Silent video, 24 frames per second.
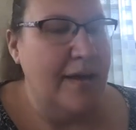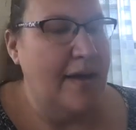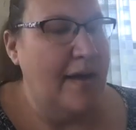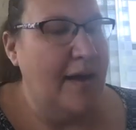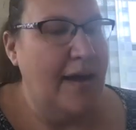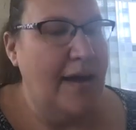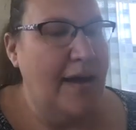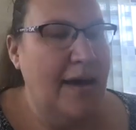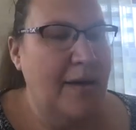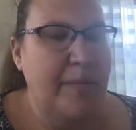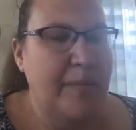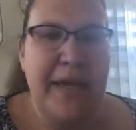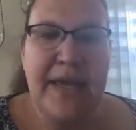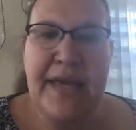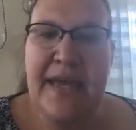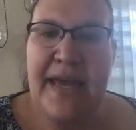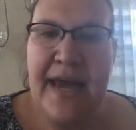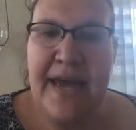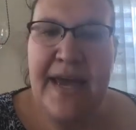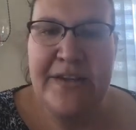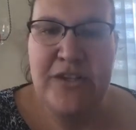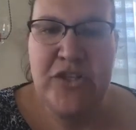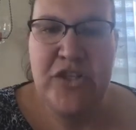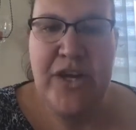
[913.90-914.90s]

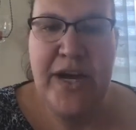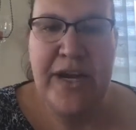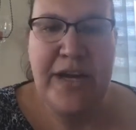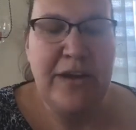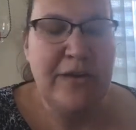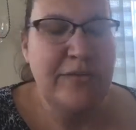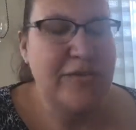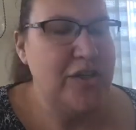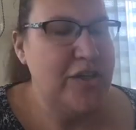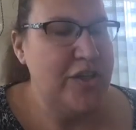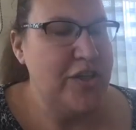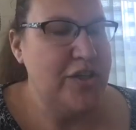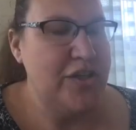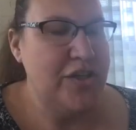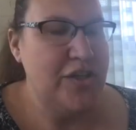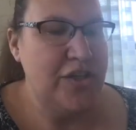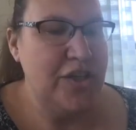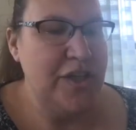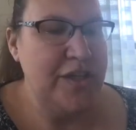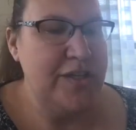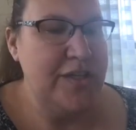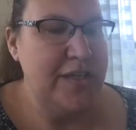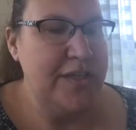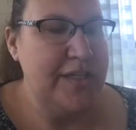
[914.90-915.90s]
Again, check your
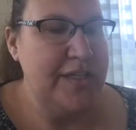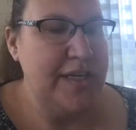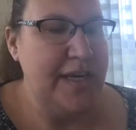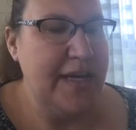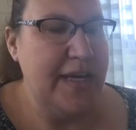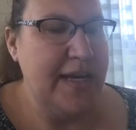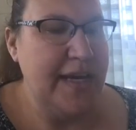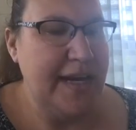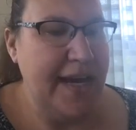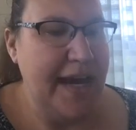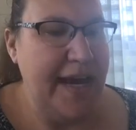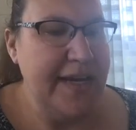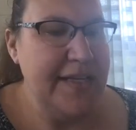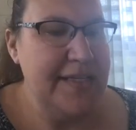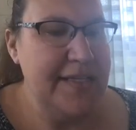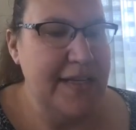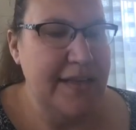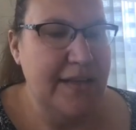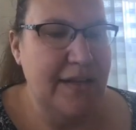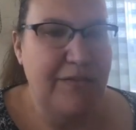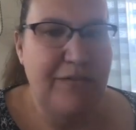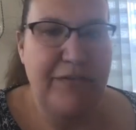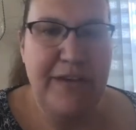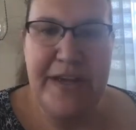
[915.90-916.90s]
GCC Connect
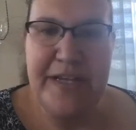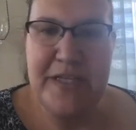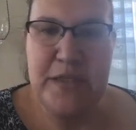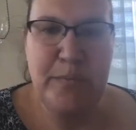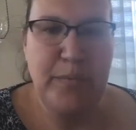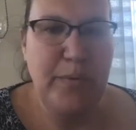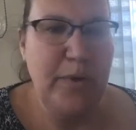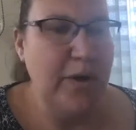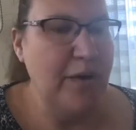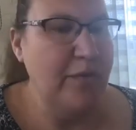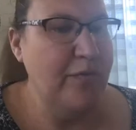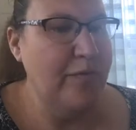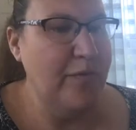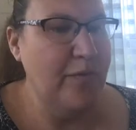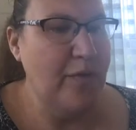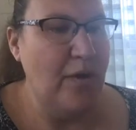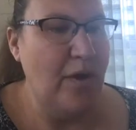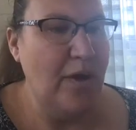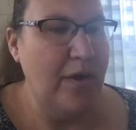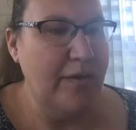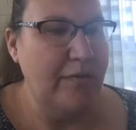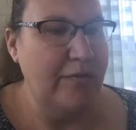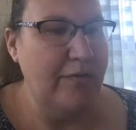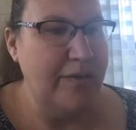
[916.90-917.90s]
in the Facebook for
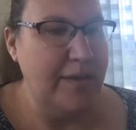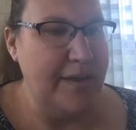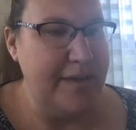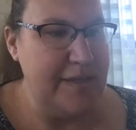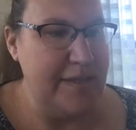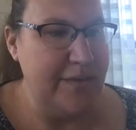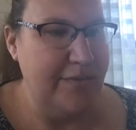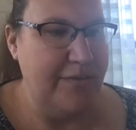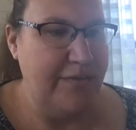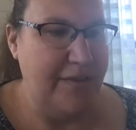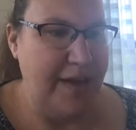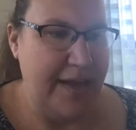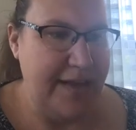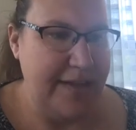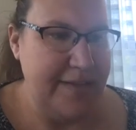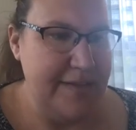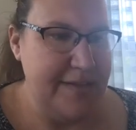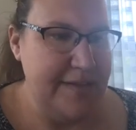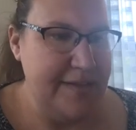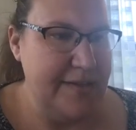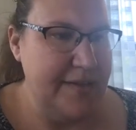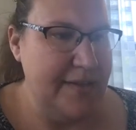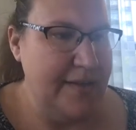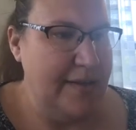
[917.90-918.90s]
all of these
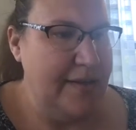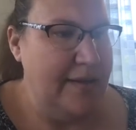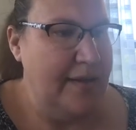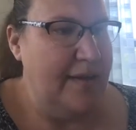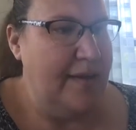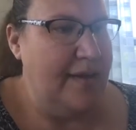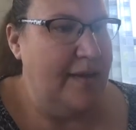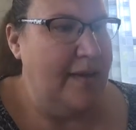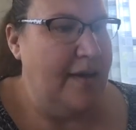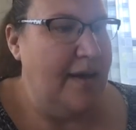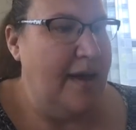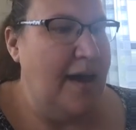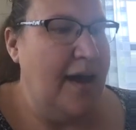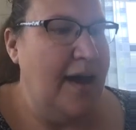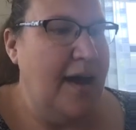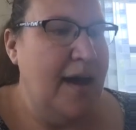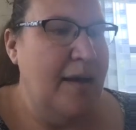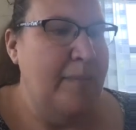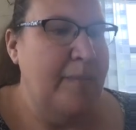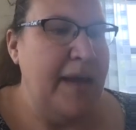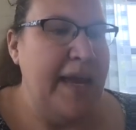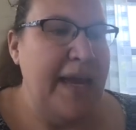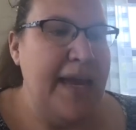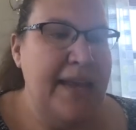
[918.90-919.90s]
events.
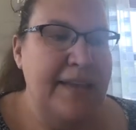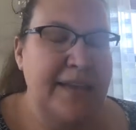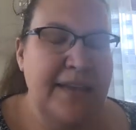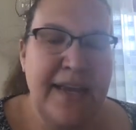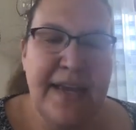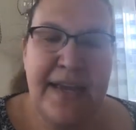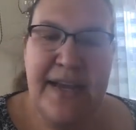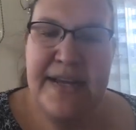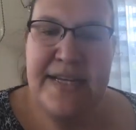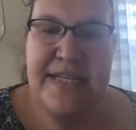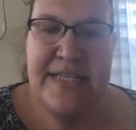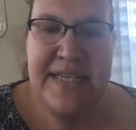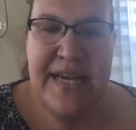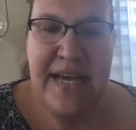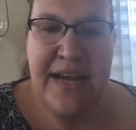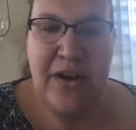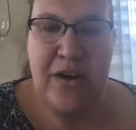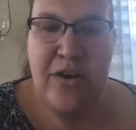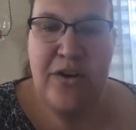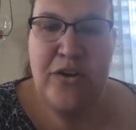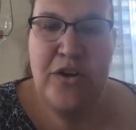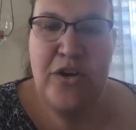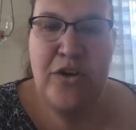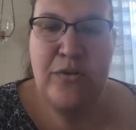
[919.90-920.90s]
And like I said,
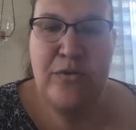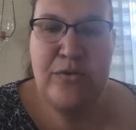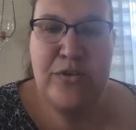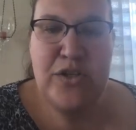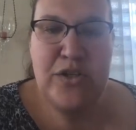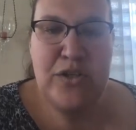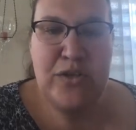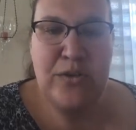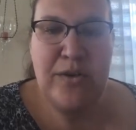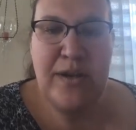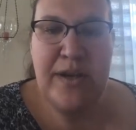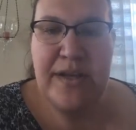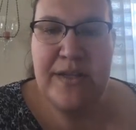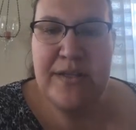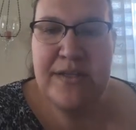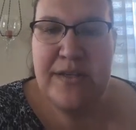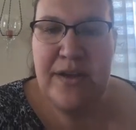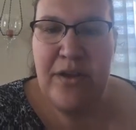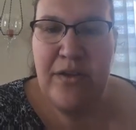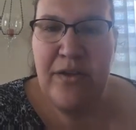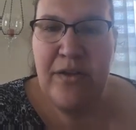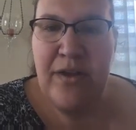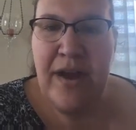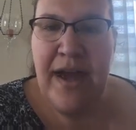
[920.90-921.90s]
our new students,
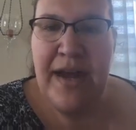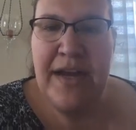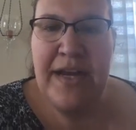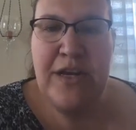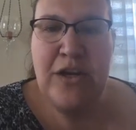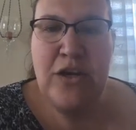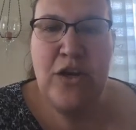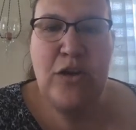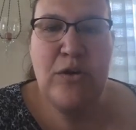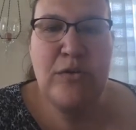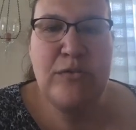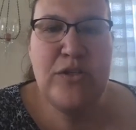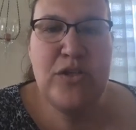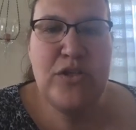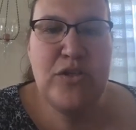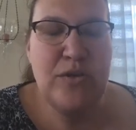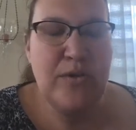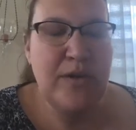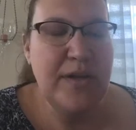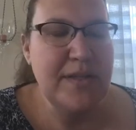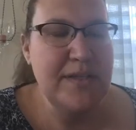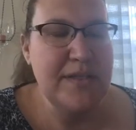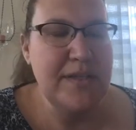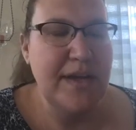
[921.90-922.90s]
are there any new
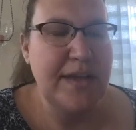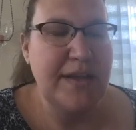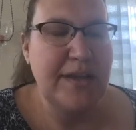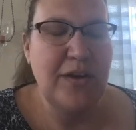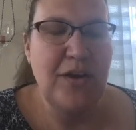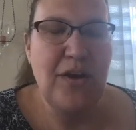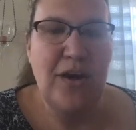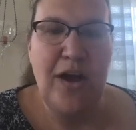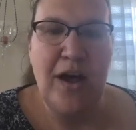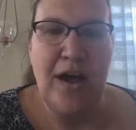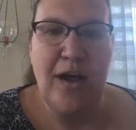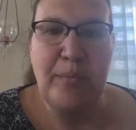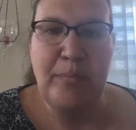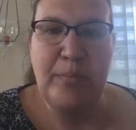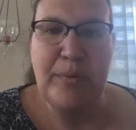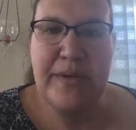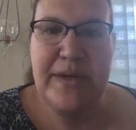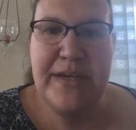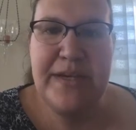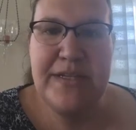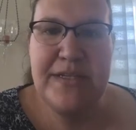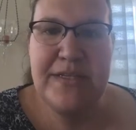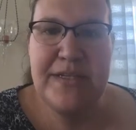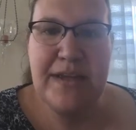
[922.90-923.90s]
students on the call?
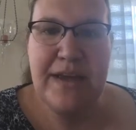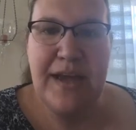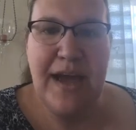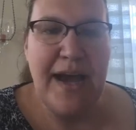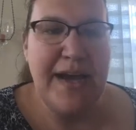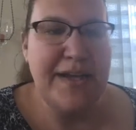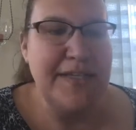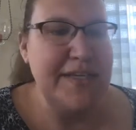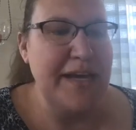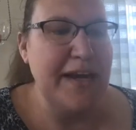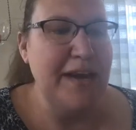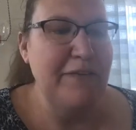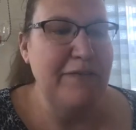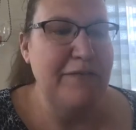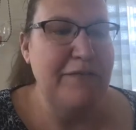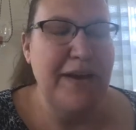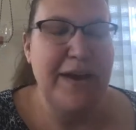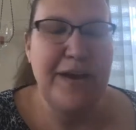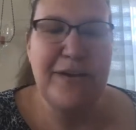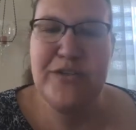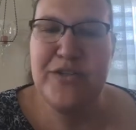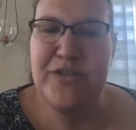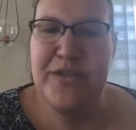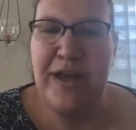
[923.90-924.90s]
Please
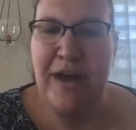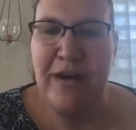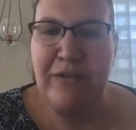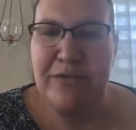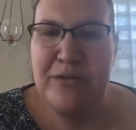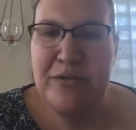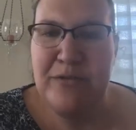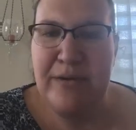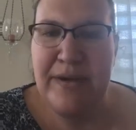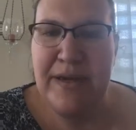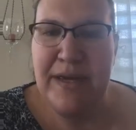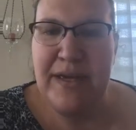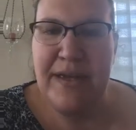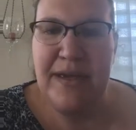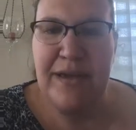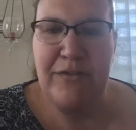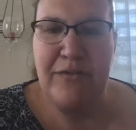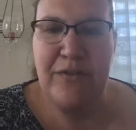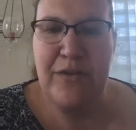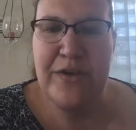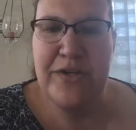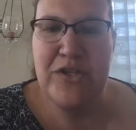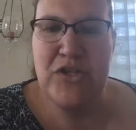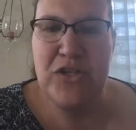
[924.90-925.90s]
identify yourself so I can
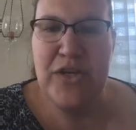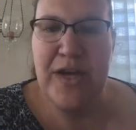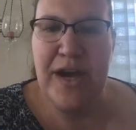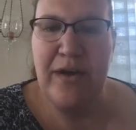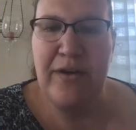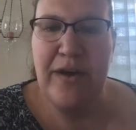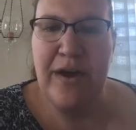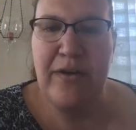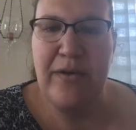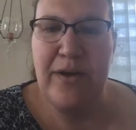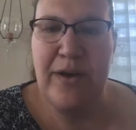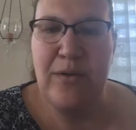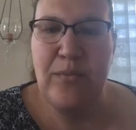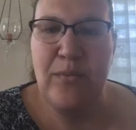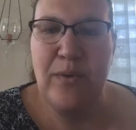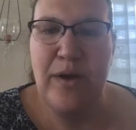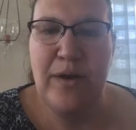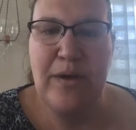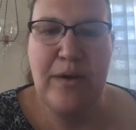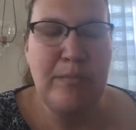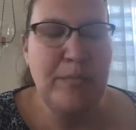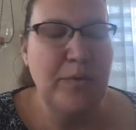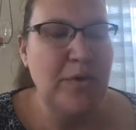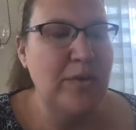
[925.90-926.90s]
give you a shout out and
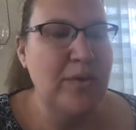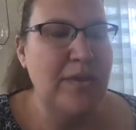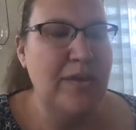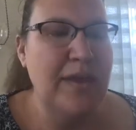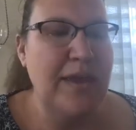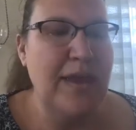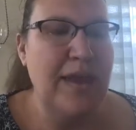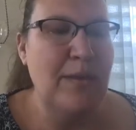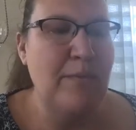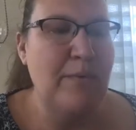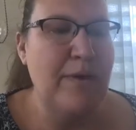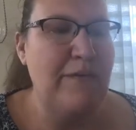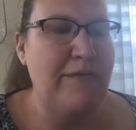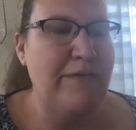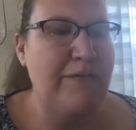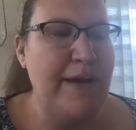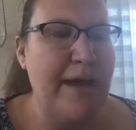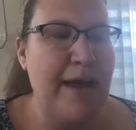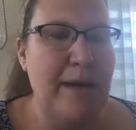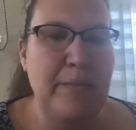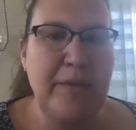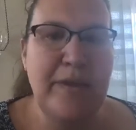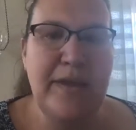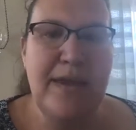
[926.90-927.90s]
welcome you to the Gateway
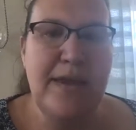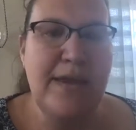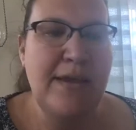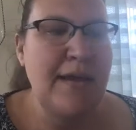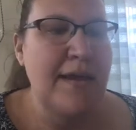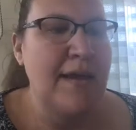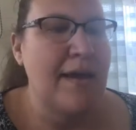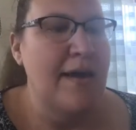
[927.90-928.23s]
family.